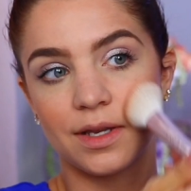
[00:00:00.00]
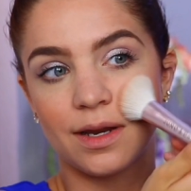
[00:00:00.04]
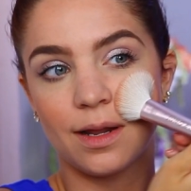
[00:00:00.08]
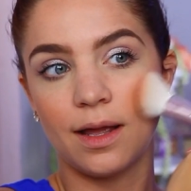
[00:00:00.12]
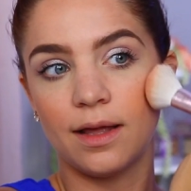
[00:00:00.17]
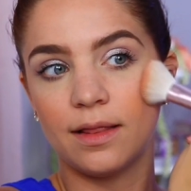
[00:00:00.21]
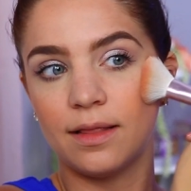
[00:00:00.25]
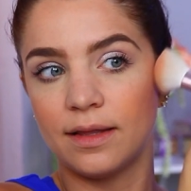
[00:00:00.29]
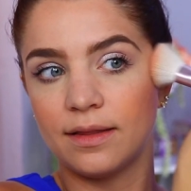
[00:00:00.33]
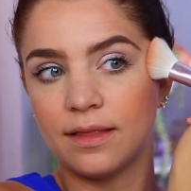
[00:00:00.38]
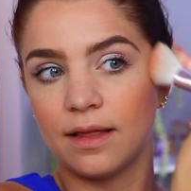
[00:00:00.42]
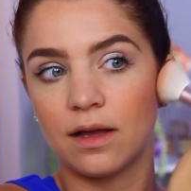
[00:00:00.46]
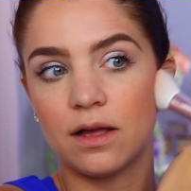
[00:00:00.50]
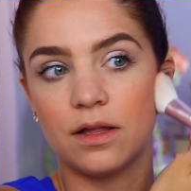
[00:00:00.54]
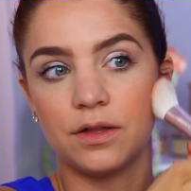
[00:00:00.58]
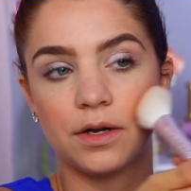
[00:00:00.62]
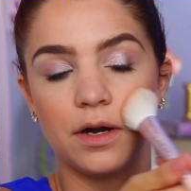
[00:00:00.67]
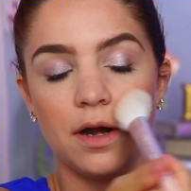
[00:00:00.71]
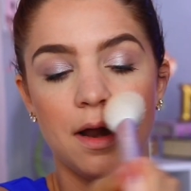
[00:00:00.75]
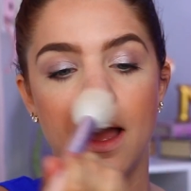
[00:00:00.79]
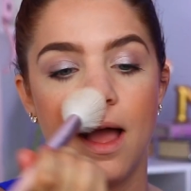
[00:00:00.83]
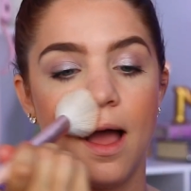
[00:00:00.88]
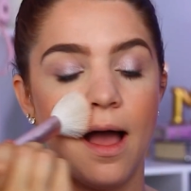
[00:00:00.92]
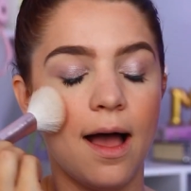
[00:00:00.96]
I like that color.
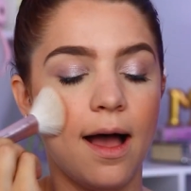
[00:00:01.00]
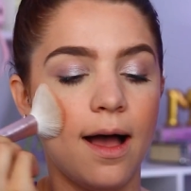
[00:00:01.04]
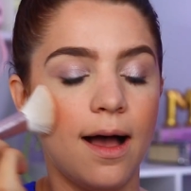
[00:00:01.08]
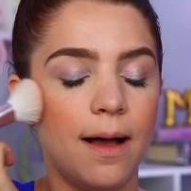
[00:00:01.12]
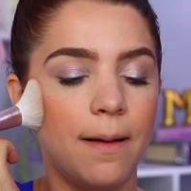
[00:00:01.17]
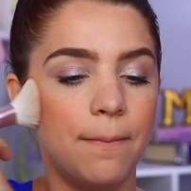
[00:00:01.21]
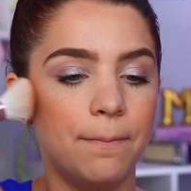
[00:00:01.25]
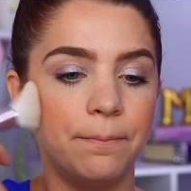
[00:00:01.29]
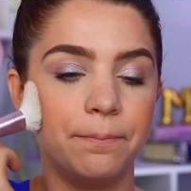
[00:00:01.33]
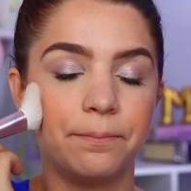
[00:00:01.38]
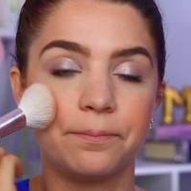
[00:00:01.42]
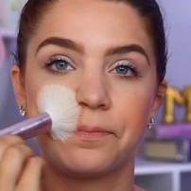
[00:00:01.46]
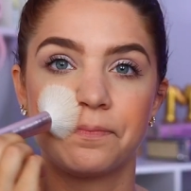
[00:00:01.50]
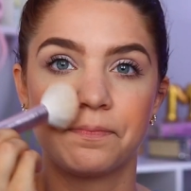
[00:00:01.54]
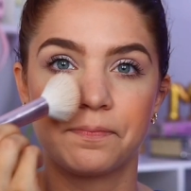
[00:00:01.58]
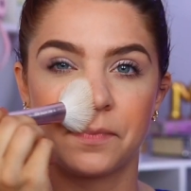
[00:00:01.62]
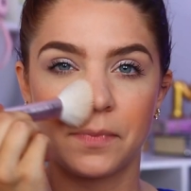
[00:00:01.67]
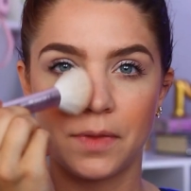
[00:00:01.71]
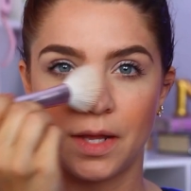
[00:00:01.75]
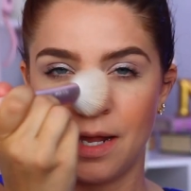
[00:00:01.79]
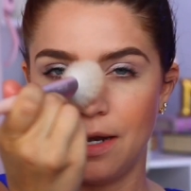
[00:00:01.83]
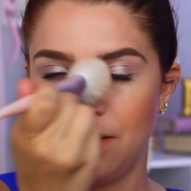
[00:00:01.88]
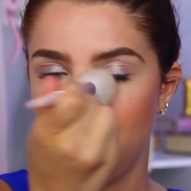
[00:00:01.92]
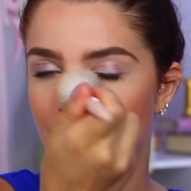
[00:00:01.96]
Um,
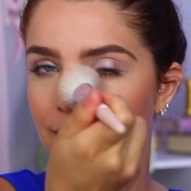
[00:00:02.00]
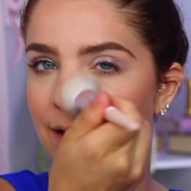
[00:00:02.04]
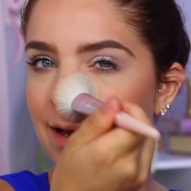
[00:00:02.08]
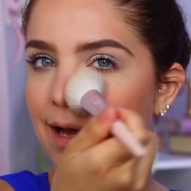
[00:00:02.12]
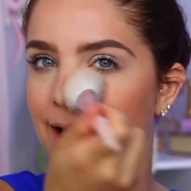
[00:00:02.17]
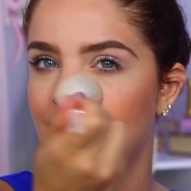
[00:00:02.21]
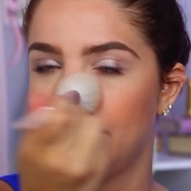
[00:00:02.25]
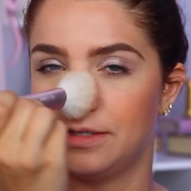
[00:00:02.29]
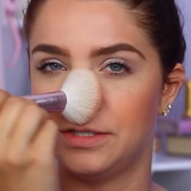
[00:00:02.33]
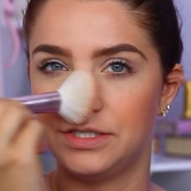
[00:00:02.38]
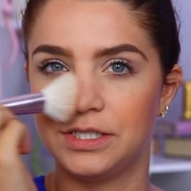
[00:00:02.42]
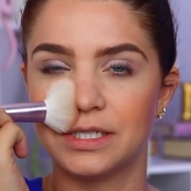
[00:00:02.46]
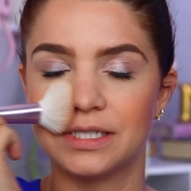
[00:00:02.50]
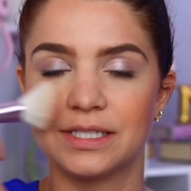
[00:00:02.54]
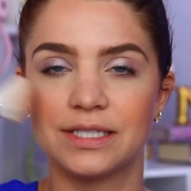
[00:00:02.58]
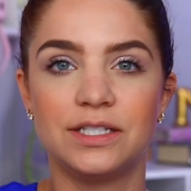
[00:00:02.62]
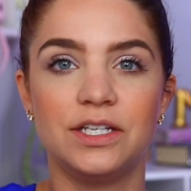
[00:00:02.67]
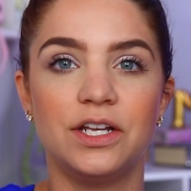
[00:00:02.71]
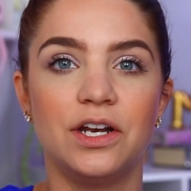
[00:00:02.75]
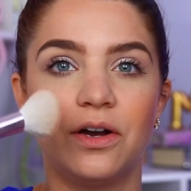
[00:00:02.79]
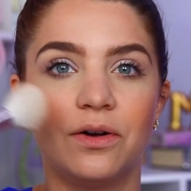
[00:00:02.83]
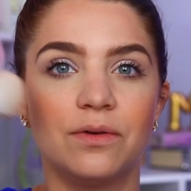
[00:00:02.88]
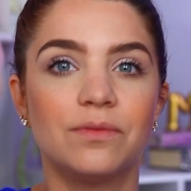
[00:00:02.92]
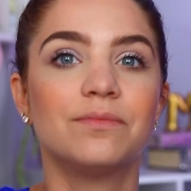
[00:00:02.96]
and you can kind of just,
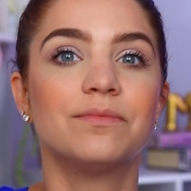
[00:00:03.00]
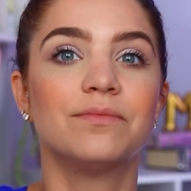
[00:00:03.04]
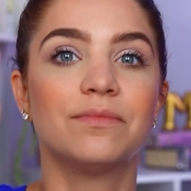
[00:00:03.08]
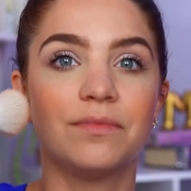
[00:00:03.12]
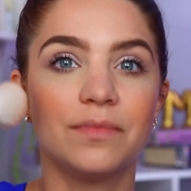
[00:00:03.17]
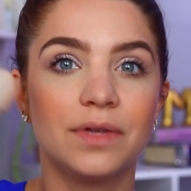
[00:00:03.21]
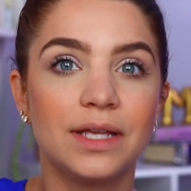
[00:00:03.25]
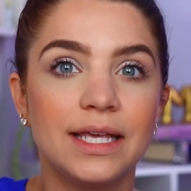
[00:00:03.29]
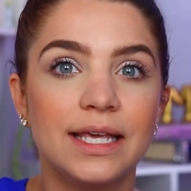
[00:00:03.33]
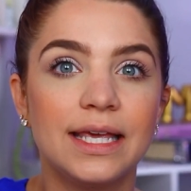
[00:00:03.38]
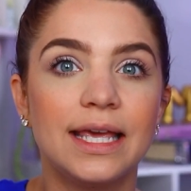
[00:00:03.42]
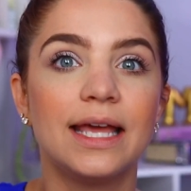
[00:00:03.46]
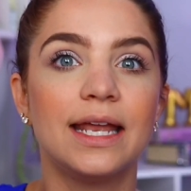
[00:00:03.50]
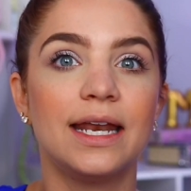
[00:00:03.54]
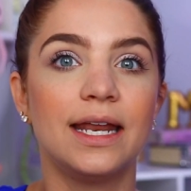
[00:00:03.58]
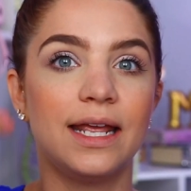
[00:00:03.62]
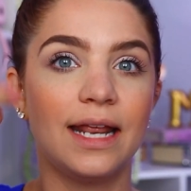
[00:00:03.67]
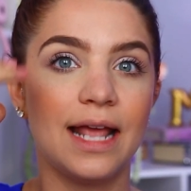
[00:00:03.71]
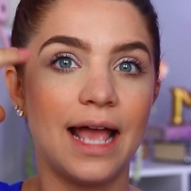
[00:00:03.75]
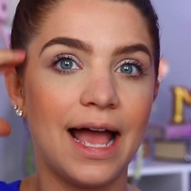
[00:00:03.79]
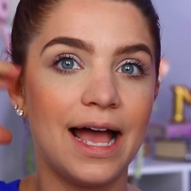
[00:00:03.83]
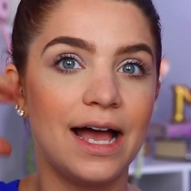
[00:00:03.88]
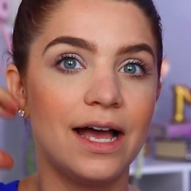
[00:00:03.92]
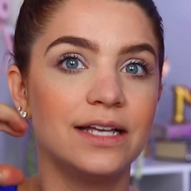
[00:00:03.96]
you know, get it
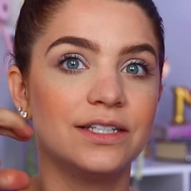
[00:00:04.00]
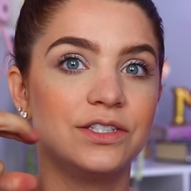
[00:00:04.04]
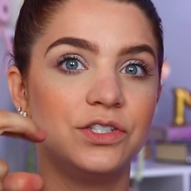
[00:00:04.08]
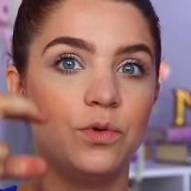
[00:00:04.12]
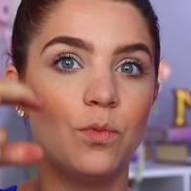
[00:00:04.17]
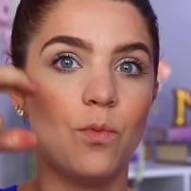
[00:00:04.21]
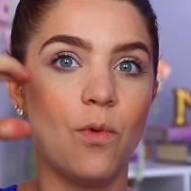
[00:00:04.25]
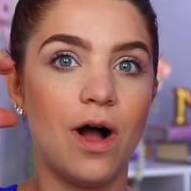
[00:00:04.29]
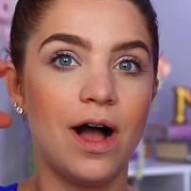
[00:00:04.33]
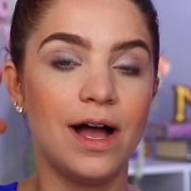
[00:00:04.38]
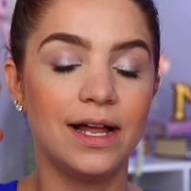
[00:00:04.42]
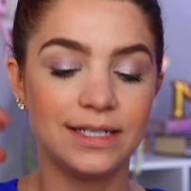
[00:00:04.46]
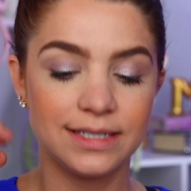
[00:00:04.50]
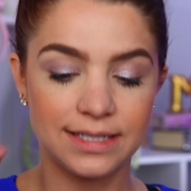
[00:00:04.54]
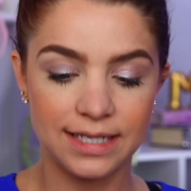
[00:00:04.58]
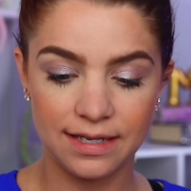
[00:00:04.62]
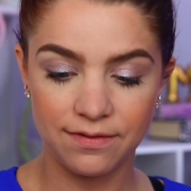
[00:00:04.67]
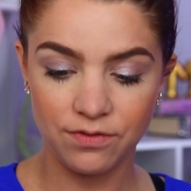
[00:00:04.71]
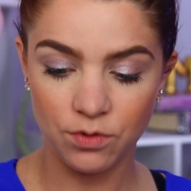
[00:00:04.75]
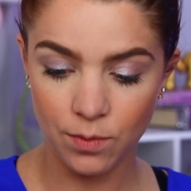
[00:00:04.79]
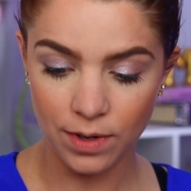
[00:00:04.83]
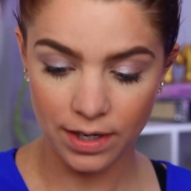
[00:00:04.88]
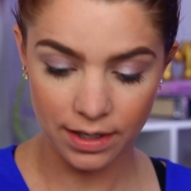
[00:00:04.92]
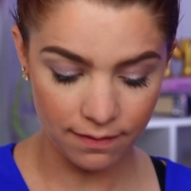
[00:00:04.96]
as you want. Like if
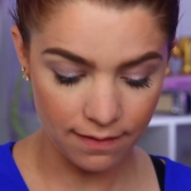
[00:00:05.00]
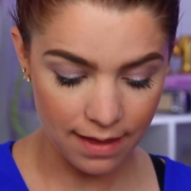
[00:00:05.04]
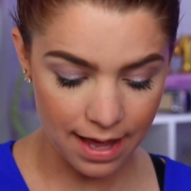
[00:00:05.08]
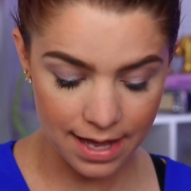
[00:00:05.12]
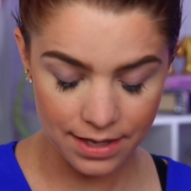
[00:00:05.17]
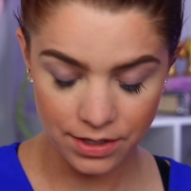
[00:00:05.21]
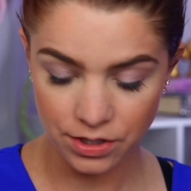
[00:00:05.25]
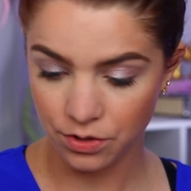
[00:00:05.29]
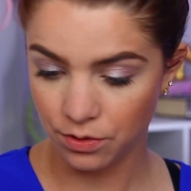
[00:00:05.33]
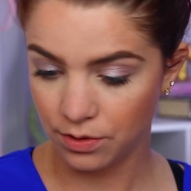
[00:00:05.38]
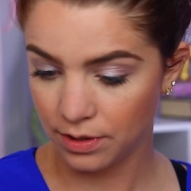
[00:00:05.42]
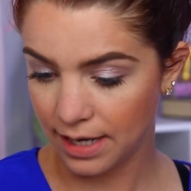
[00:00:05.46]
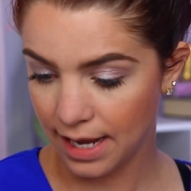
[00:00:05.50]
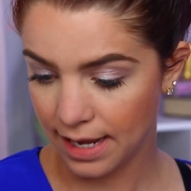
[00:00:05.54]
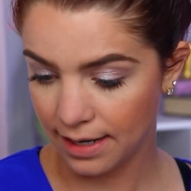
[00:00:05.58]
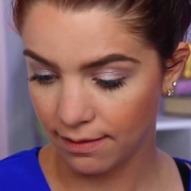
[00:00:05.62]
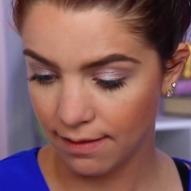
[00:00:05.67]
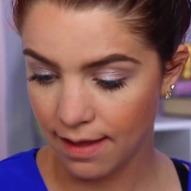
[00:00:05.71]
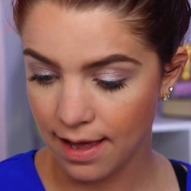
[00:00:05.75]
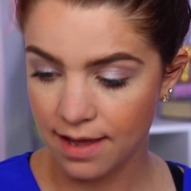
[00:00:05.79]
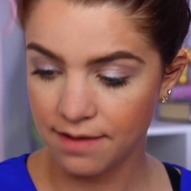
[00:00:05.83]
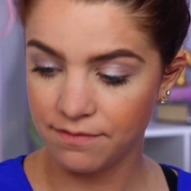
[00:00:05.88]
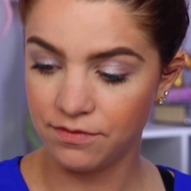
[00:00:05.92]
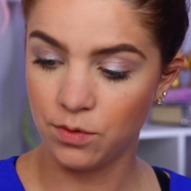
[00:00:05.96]
you want a lot, you can add a
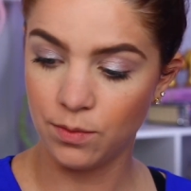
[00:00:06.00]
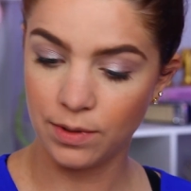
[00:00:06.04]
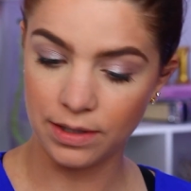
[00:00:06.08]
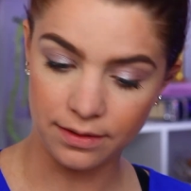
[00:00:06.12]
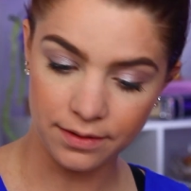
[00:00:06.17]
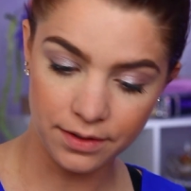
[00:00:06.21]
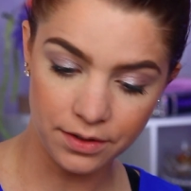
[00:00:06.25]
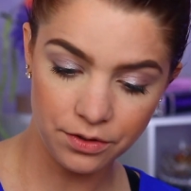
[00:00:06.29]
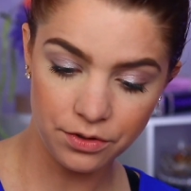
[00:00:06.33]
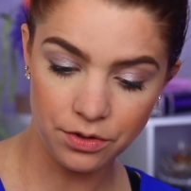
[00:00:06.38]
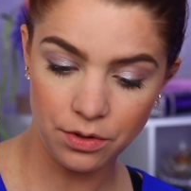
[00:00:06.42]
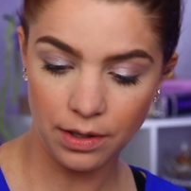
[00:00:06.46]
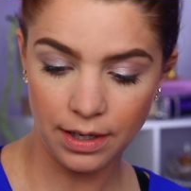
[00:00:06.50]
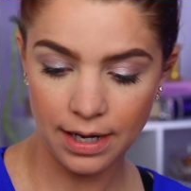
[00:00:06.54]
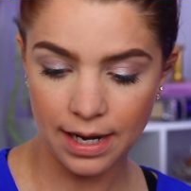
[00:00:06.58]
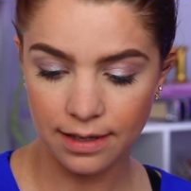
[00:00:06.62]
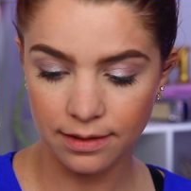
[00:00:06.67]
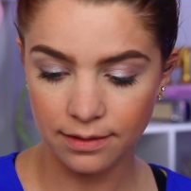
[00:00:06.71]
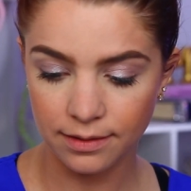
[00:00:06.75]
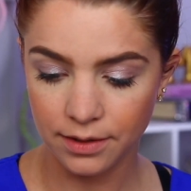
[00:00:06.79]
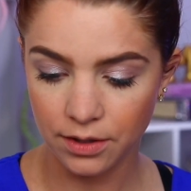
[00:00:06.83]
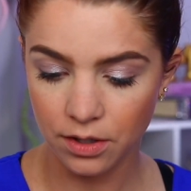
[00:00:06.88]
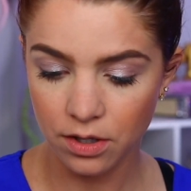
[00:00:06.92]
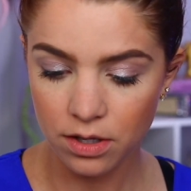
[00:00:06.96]
lot. If you want a little, you can add a
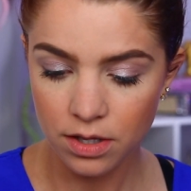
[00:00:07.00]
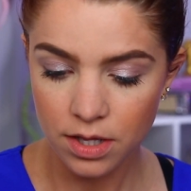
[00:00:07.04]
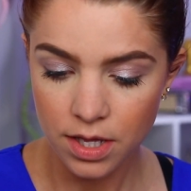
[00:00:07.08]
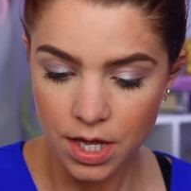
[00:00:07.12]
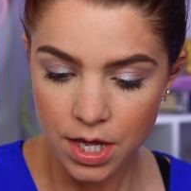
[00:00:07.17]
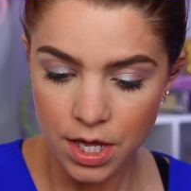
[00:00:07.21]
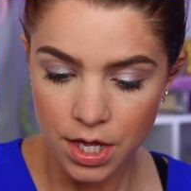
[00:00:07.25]
little.